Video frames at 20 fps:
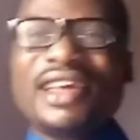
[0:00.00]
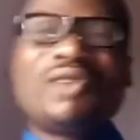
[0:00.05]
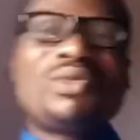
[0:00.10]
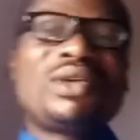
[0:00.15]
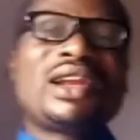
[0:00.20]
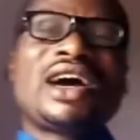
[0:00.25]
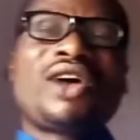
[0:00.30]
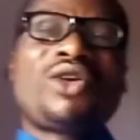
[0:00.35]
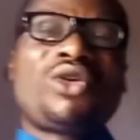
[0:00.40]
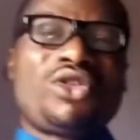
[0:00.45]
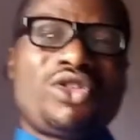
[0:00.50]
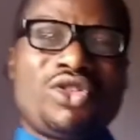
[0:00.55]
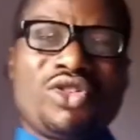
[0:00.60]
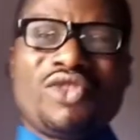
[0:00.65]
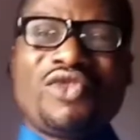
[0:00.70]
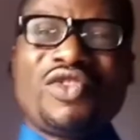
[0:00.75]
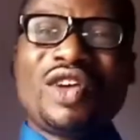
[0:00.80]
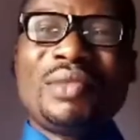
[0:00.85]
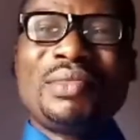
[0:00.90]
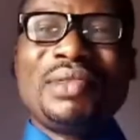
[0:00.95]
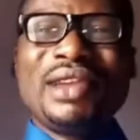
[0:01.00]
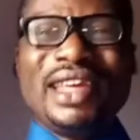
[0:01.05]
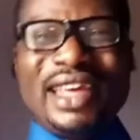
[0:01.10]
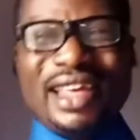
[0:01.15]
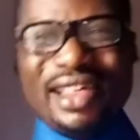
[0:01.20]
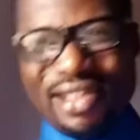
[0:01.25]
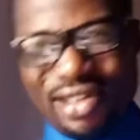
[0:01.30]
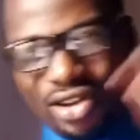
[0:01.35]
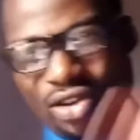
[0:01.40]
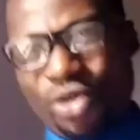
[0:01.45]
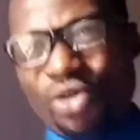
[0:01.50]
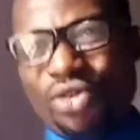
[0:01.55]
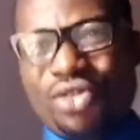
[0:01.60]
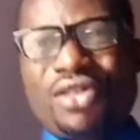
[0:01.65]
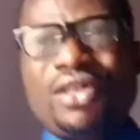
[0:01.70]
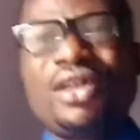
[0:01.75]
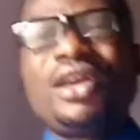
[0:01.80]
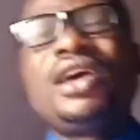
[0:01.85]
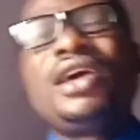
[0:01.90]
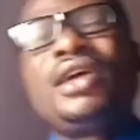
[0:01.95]
Anyone that curses your family is
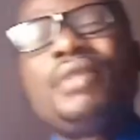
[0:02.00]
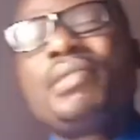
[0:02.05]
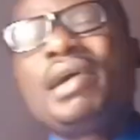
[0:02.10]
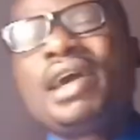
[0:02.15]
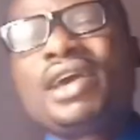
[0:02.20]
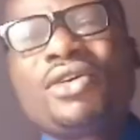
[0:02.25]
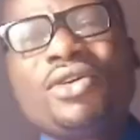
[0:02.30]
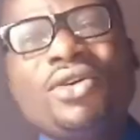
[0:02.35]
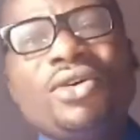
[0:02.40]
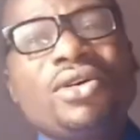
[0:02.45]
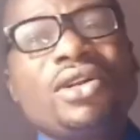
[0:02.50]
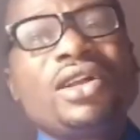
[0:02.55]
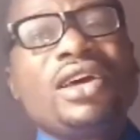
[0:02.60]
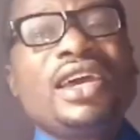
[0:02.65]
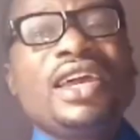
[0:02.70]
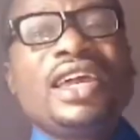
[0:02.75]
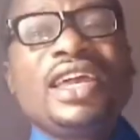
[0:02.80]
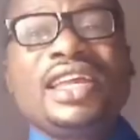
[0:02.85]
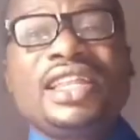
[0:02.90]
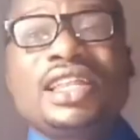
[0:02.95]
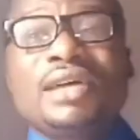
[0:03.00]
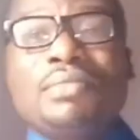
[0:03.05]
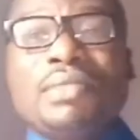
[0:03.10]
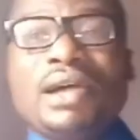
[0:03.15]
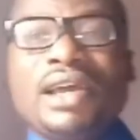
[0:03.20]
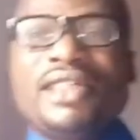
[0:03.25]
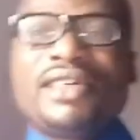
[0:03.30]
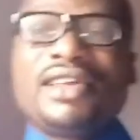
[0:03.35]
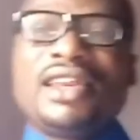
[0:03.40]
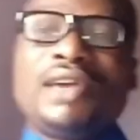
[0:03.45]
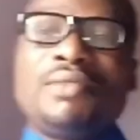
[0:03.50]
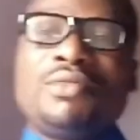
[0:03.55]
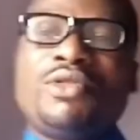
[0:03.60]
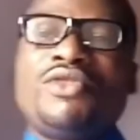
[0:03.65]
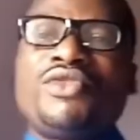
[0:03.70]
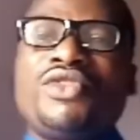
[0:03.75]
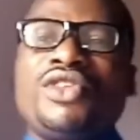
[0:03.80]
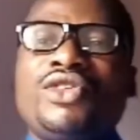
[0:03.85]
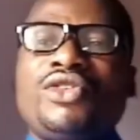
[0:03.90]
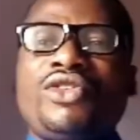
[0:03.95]
cursed by God in the mighty name
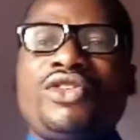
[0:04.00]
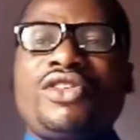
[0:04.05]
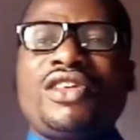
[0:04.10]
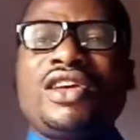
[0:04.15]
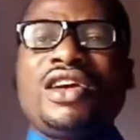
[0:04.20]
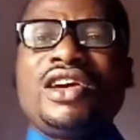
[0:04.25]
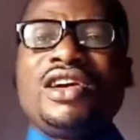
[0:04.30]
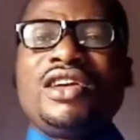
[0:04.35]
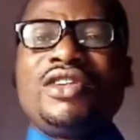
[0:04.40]
of Jesus.